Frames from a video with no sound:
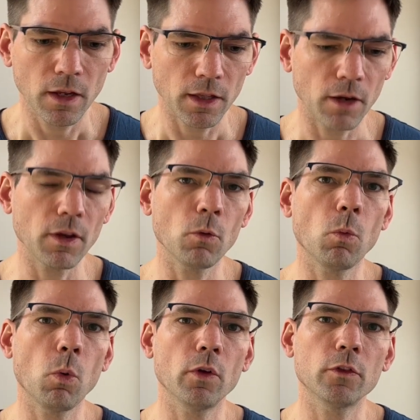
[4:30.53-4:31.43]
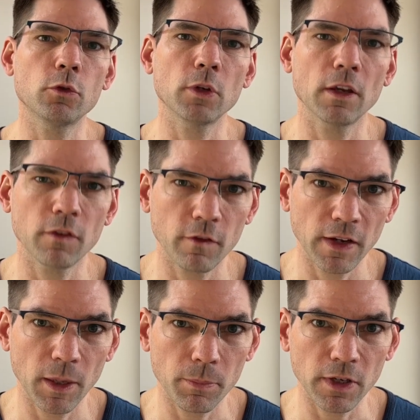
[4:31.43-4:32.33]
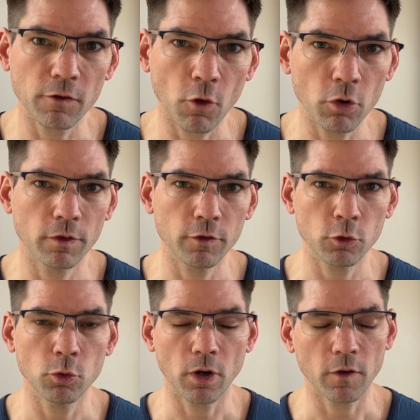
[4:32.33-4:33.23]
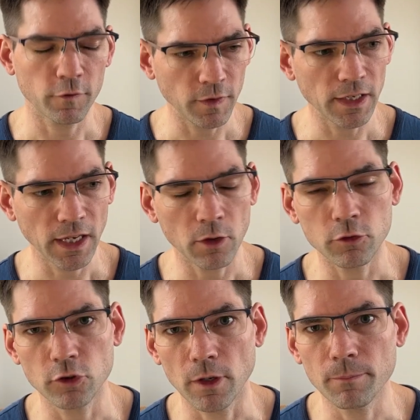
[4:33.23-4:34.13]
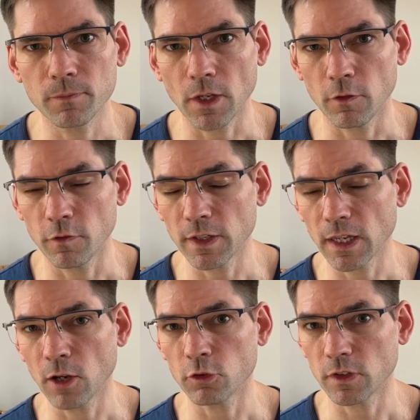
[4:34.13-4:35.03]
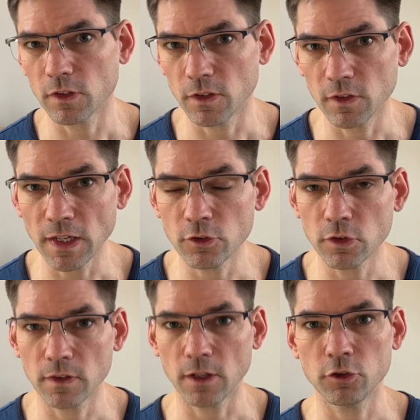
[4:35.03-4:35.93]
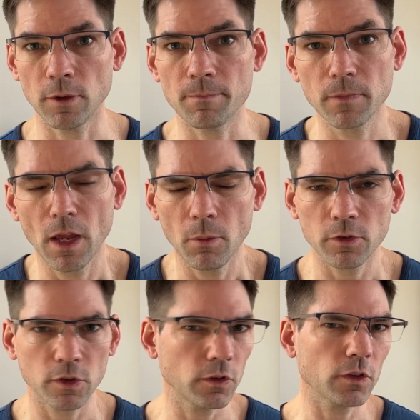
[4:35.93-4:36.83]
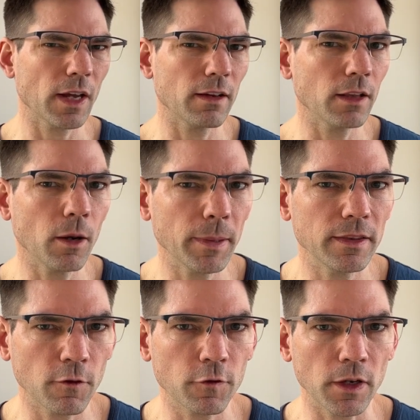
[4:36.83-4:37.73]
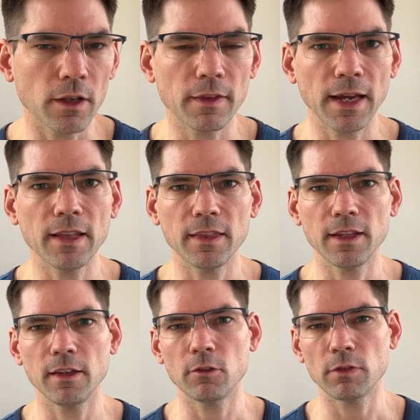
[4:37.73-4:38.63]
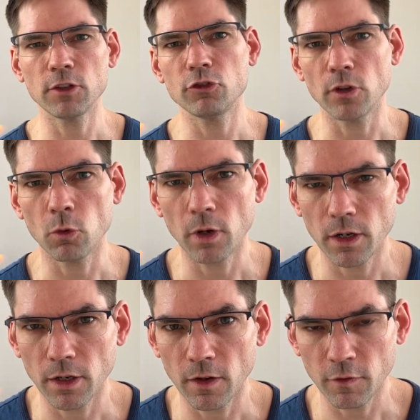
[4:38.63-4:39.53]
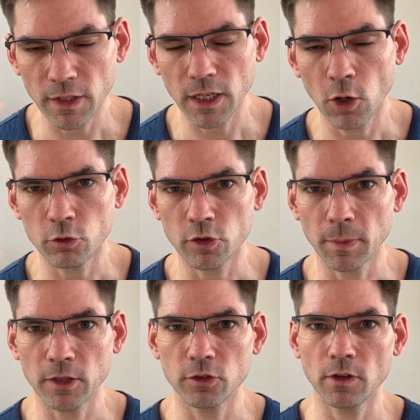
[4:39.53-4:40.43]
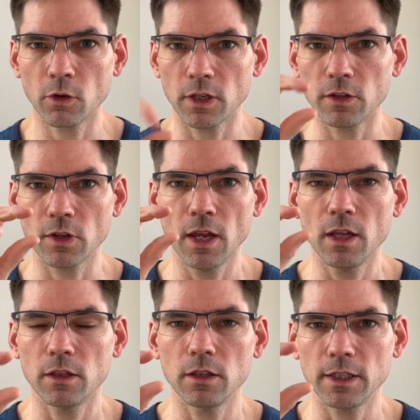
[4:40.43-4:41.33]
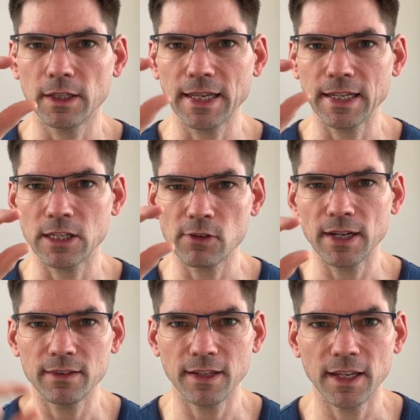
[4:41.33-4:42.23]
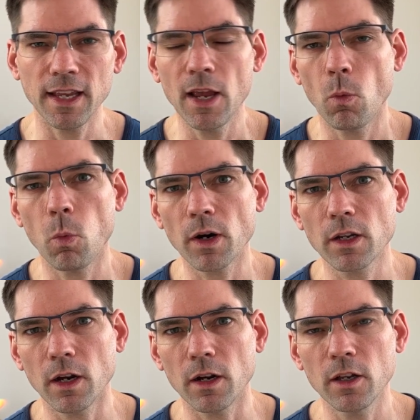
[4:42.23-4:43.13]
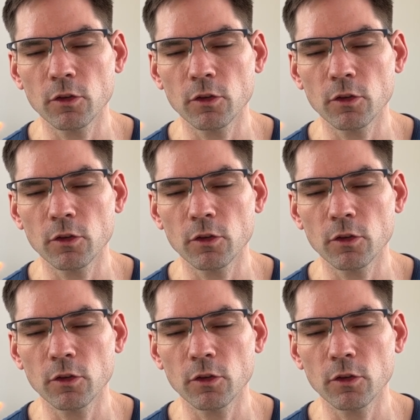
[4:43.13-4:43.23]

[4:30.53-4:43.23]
Now we want to give a very brief overview of Viticulture. Now, Viticulture is the Essential Edition, which is just a little bit different than the original Viticulture, because you now get this lead kind of grande worker.